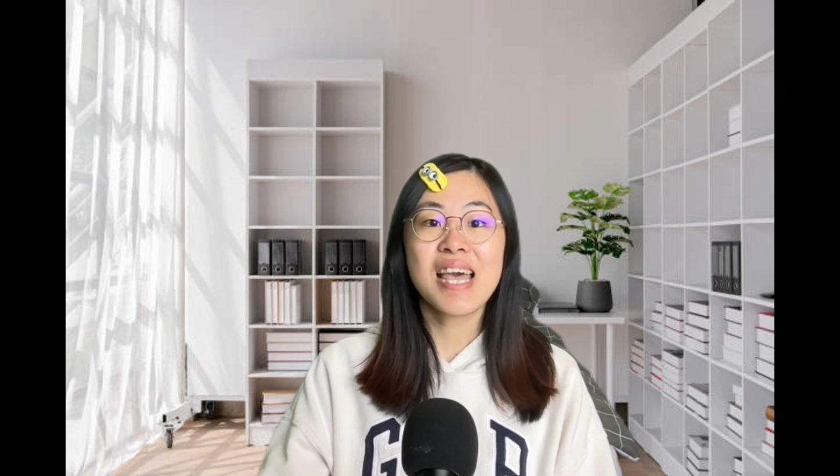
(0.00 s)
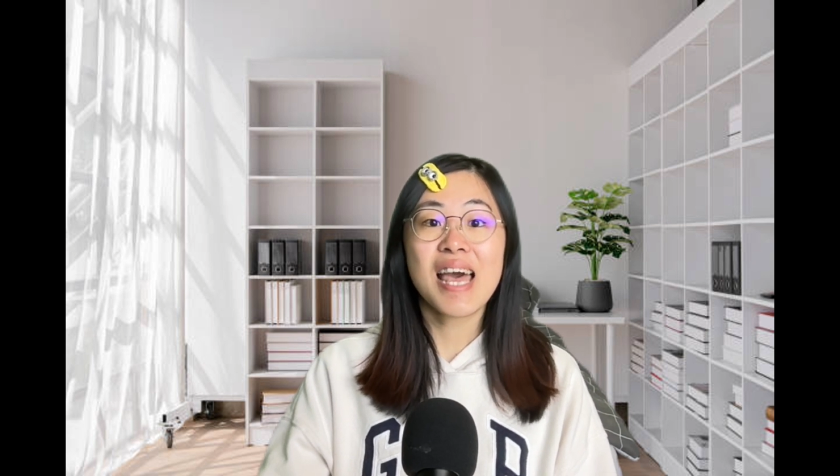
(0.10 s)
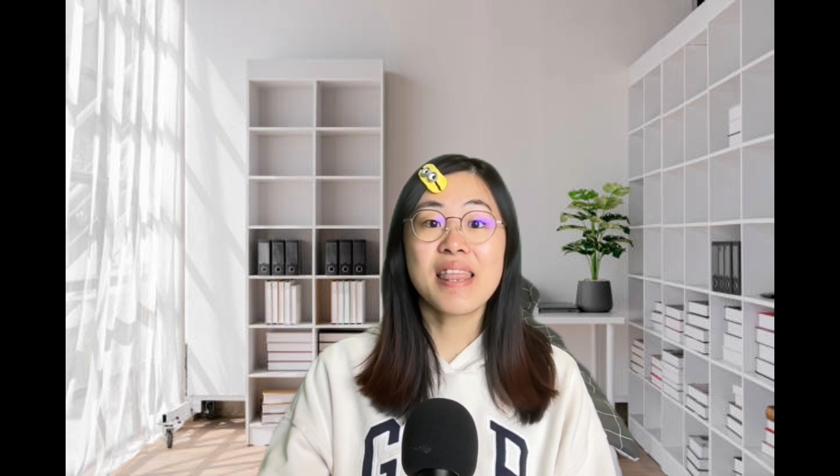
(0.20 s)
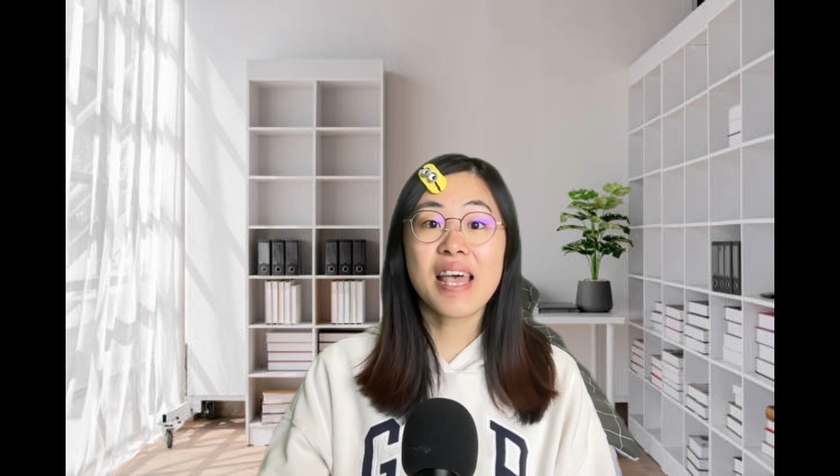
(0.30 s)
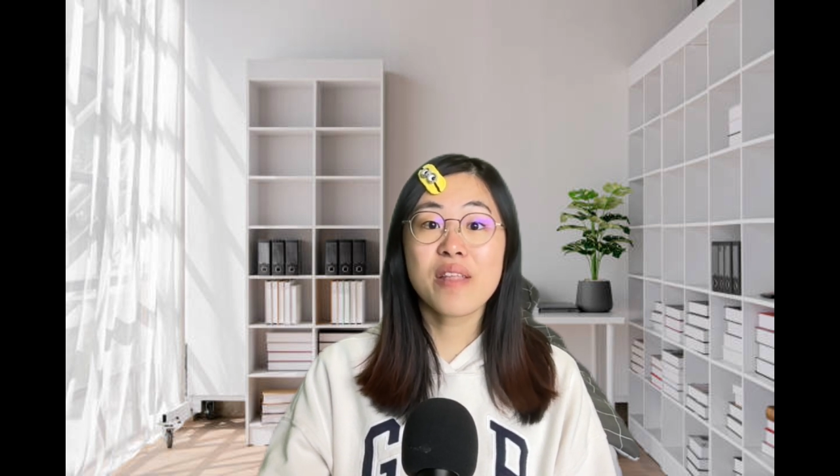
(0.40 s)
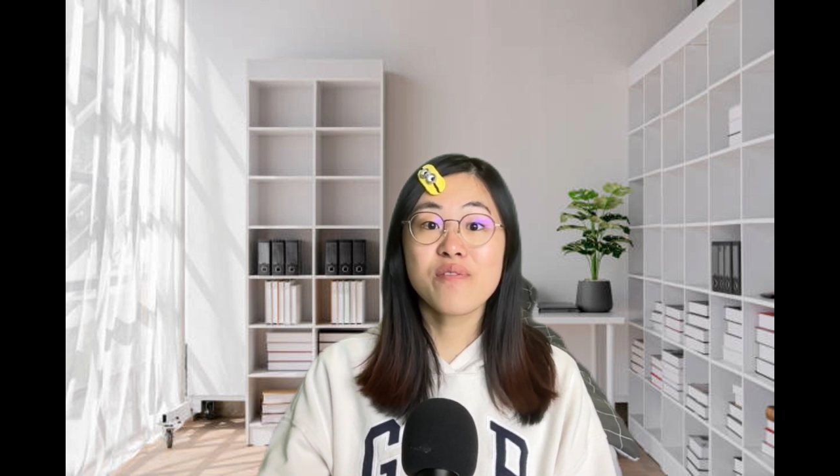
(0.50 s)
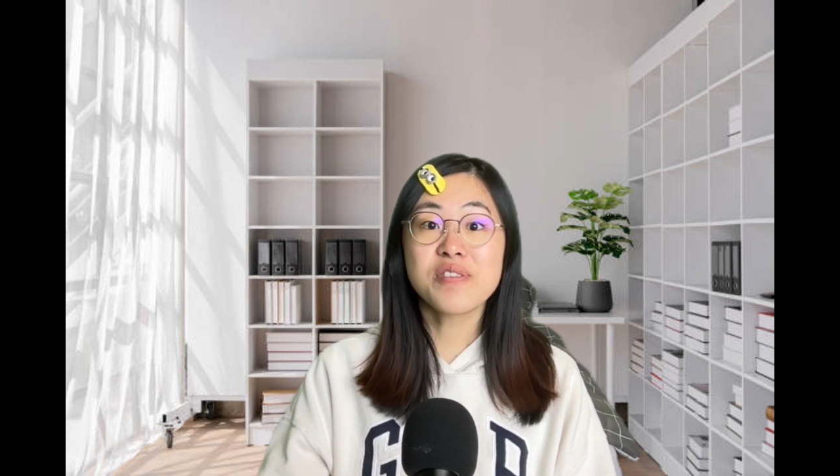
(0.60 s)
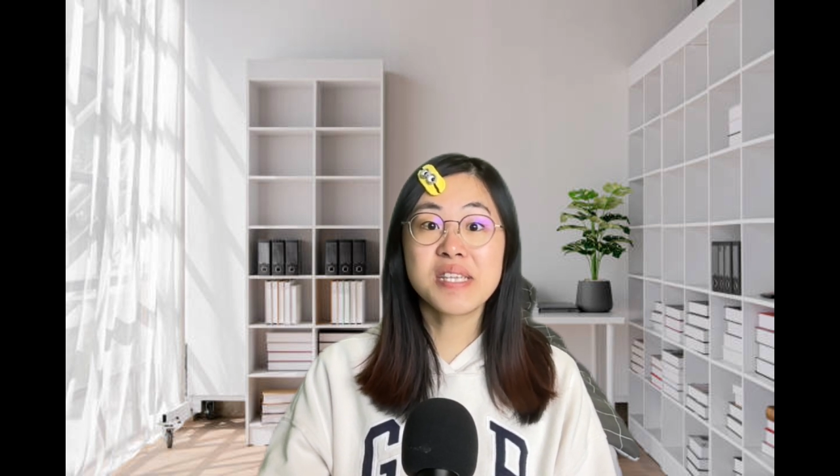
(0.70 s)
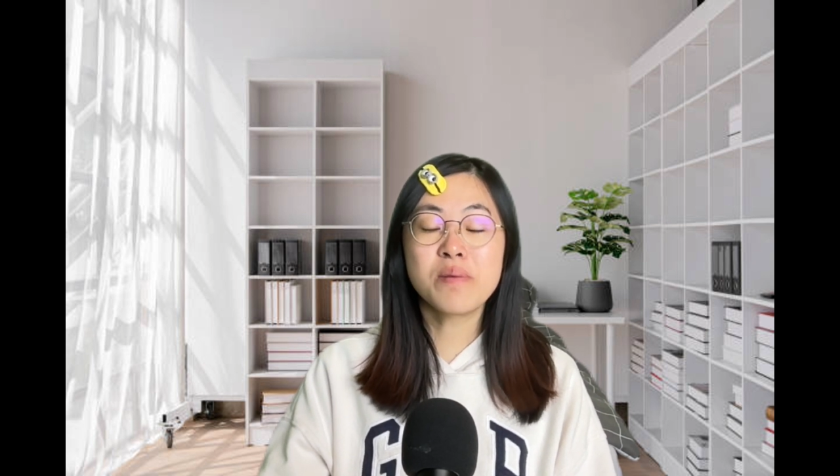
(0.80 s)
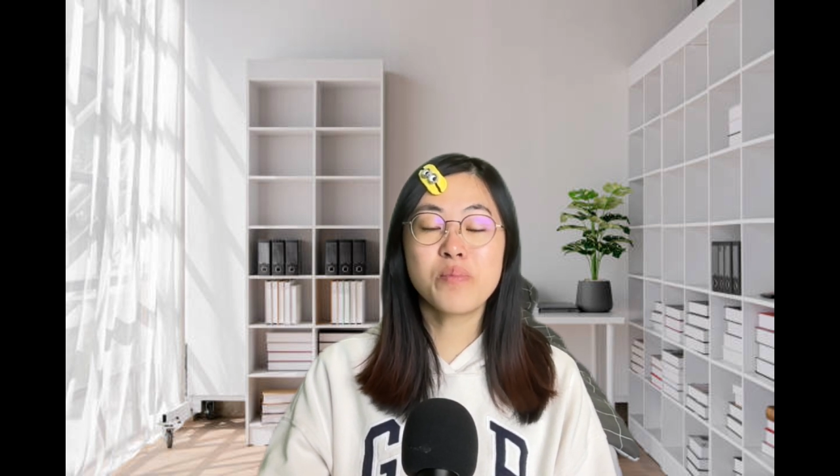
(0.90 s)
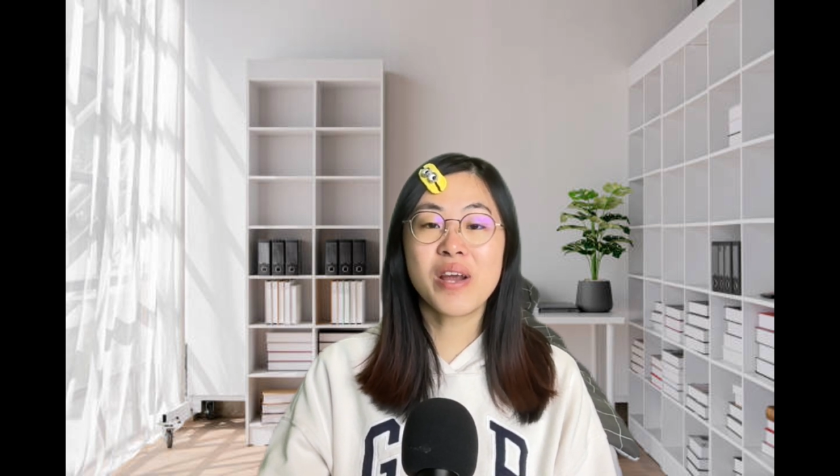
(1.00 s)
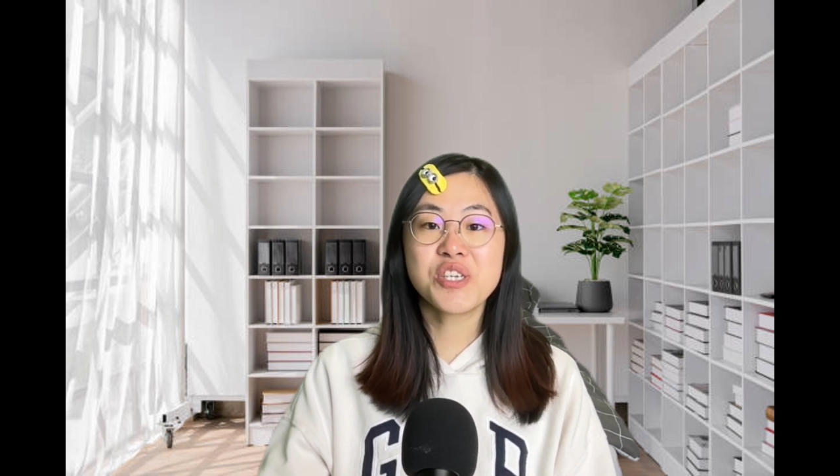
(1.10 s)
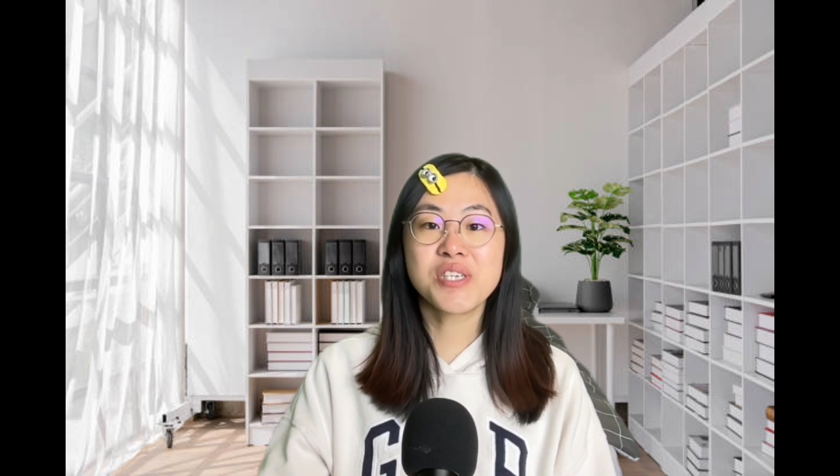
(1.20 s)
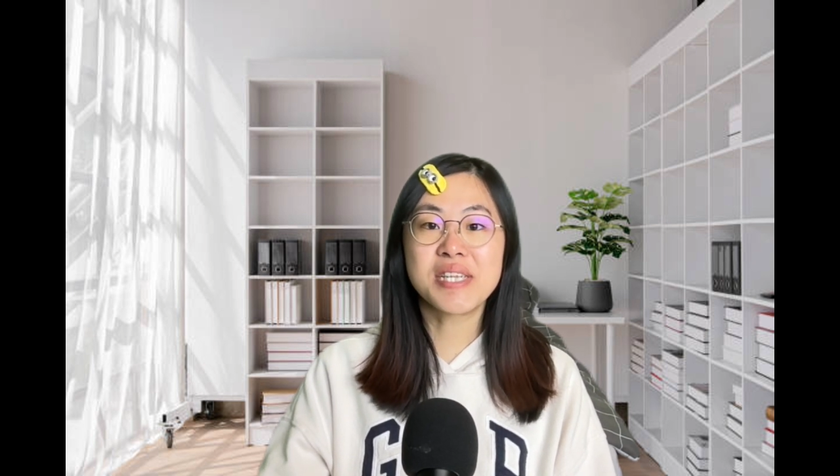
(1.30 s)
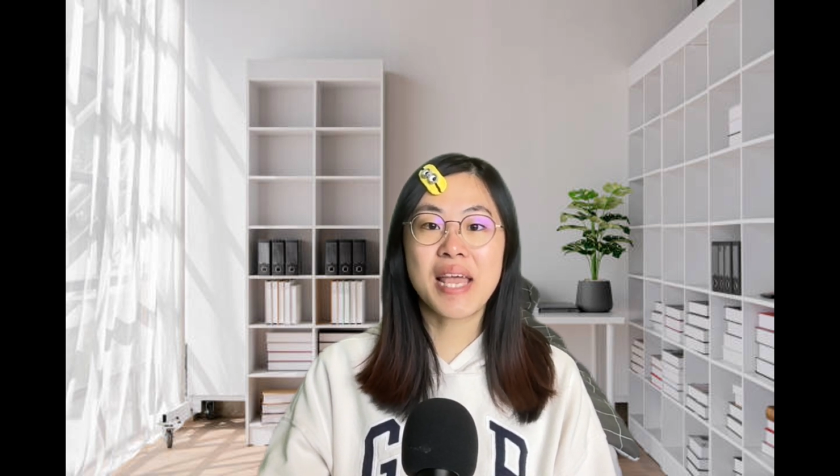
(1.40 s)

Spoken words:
and that first impression